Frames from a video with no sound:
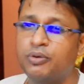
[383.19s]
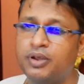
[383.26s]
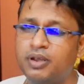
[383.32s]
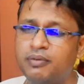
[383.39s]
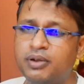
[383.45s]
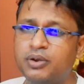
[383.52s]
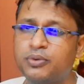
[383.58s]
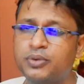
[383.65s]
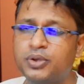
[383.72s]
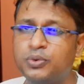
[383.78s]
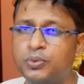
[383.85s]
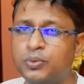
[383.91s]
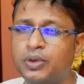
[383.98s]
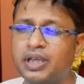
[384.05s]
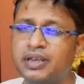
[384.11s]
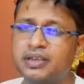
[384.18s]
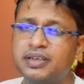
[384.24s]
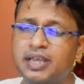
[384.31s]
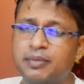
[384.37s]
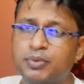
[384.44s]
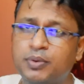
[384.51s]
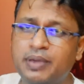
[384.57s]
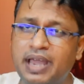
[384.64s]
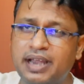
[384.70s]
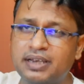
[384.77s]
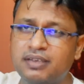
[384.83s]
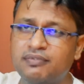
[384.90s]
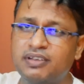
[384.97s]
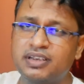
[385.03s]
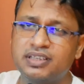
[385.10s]
whenever we do any type of
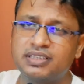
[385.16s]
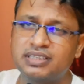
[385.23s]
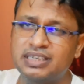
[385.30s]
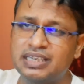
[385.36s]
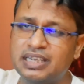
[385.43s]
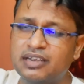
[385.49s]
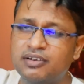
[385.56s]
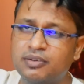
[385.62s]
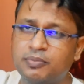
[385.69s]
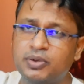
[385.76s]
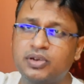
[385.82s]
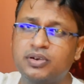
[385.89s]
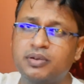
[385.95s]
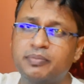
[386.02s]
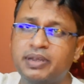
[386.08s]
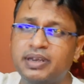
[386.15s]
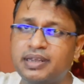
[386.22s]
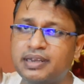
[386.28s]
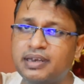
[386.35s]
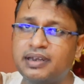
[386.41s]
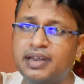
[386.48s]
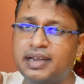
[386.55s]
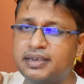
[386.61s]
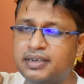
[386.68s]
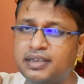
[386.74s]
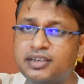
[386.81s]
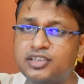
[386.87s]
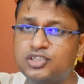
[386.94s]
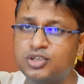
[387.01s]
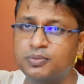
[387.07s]
activities in a repeated manner in a 90
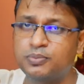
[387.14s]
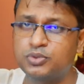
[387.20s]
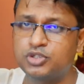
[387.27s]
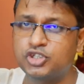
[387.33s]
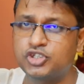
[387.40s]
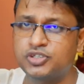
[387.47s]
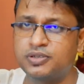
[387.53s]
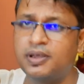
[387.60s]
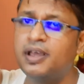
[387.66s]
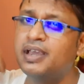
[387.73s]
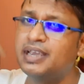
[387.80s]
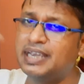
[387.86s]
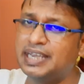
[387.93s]
degrees of position,